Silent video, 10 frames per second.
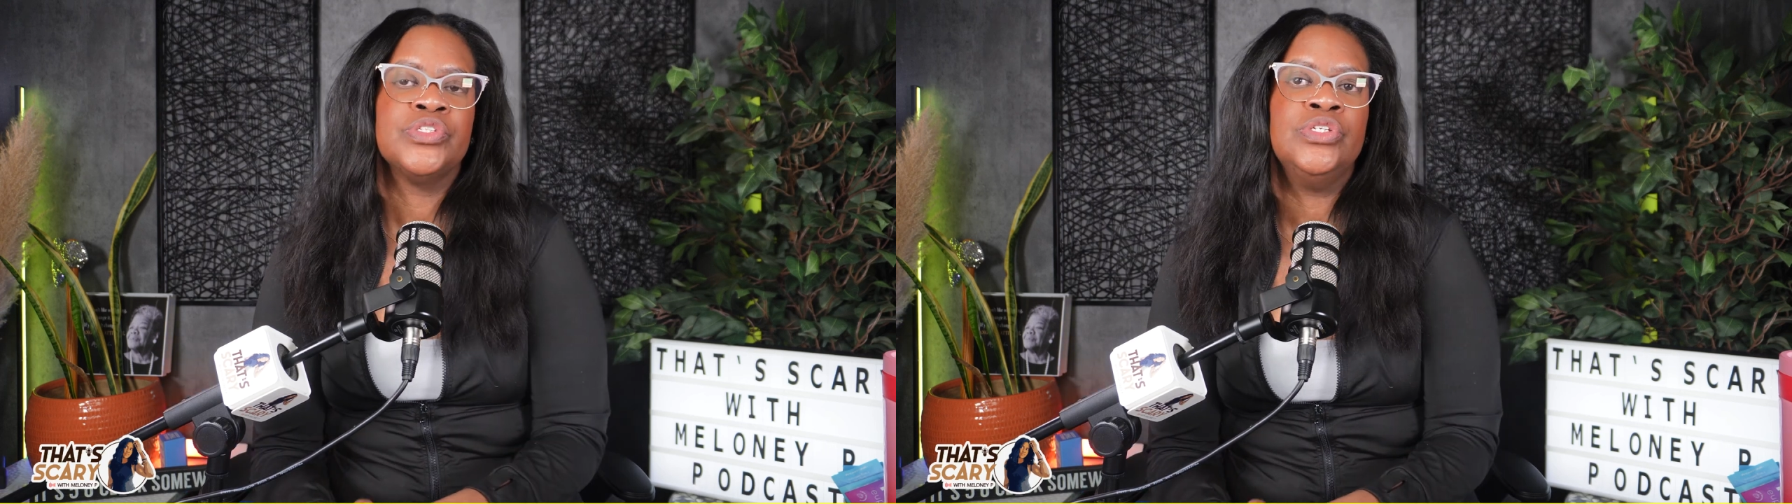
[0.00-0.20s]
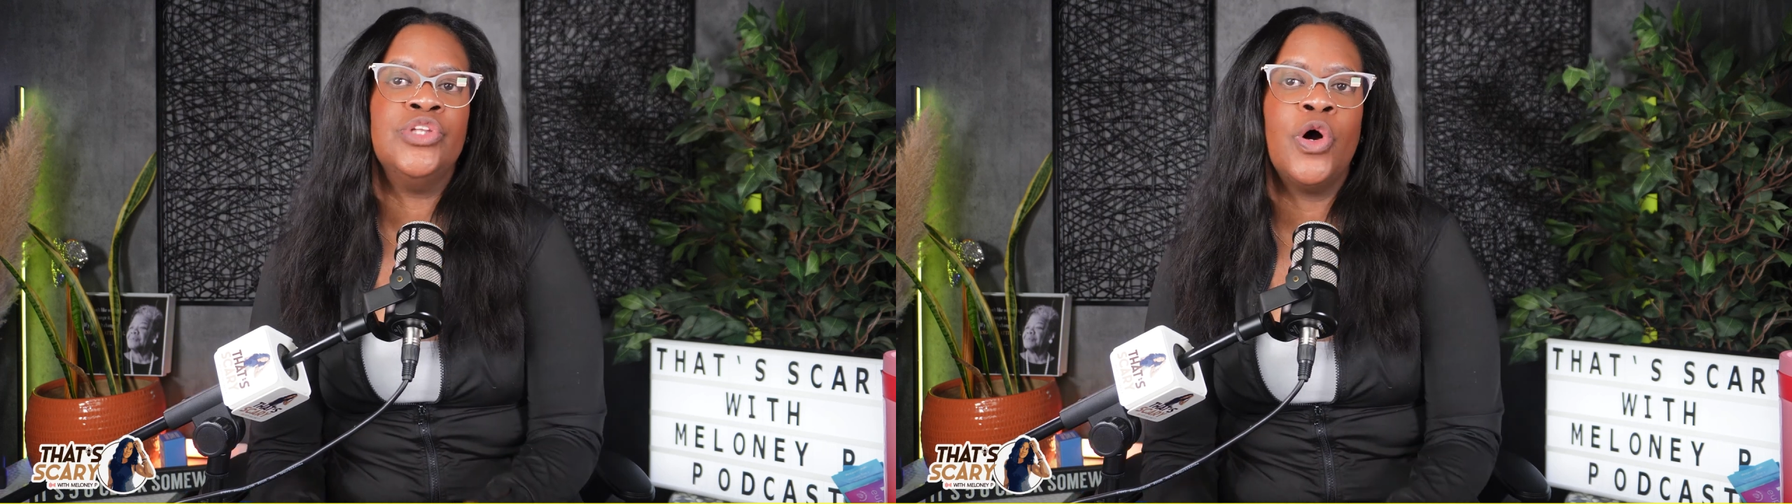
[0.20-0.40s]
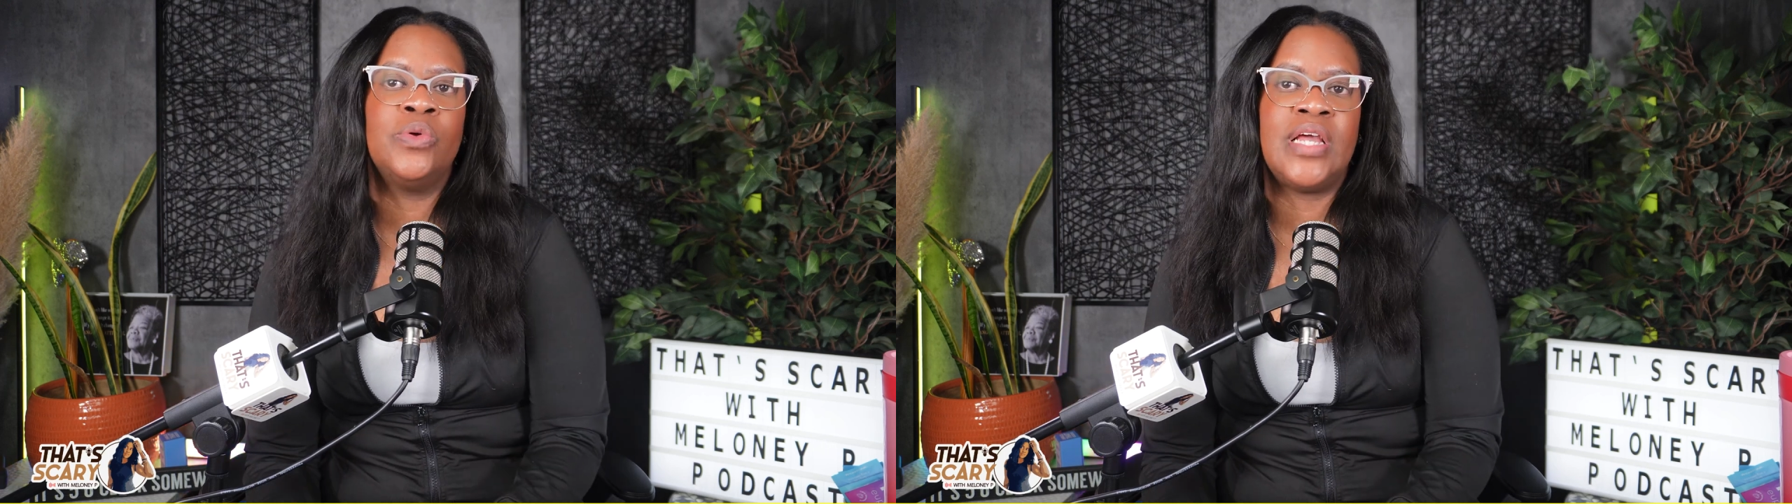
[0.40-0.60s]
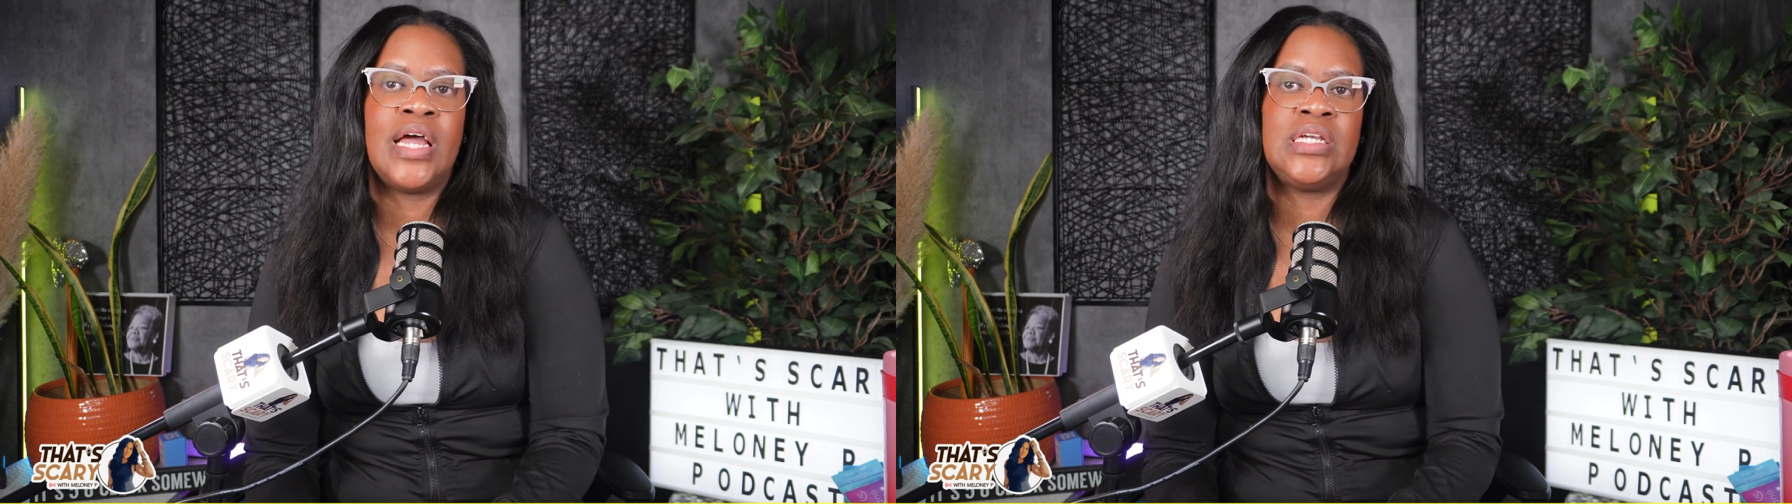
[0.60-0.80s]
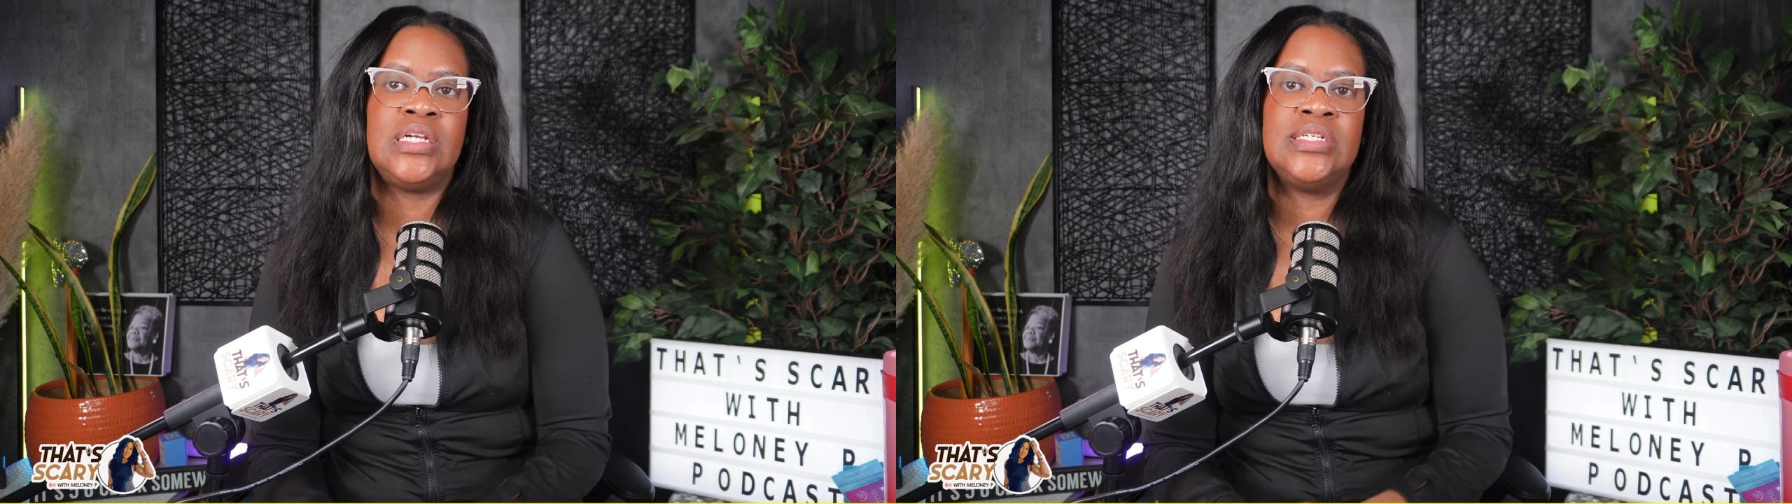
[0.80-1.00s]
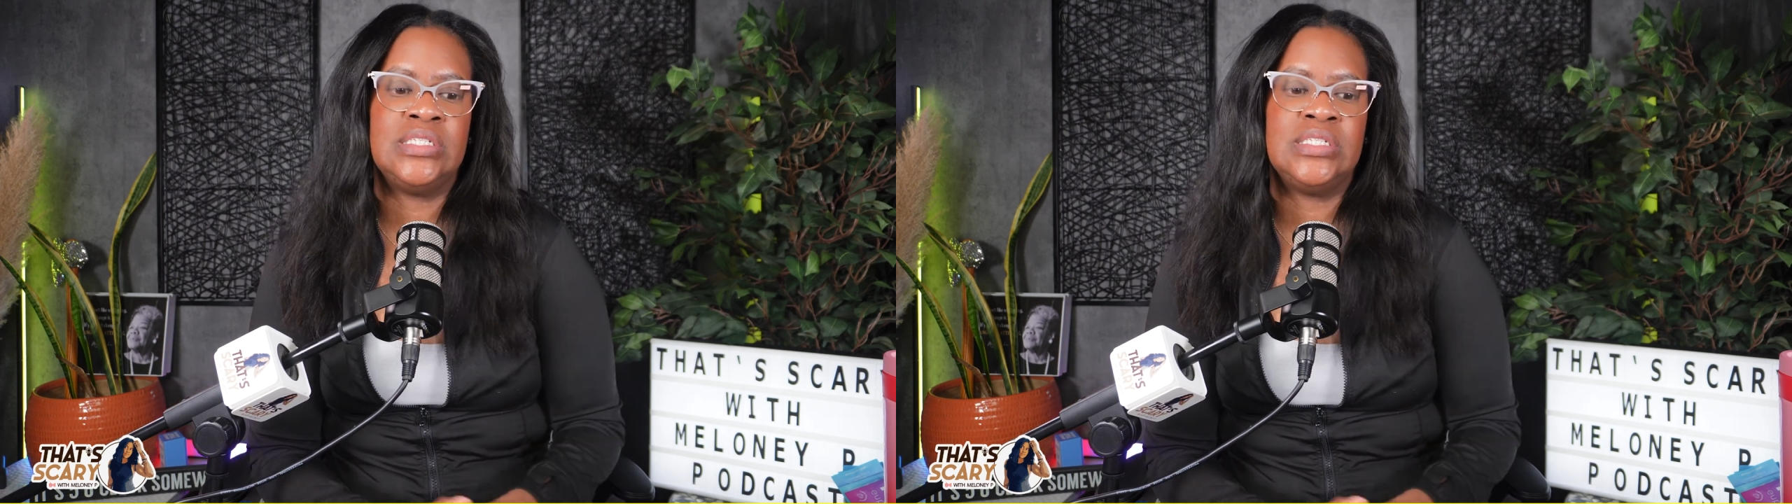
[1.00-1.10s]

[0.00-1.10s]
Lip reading: no daddy,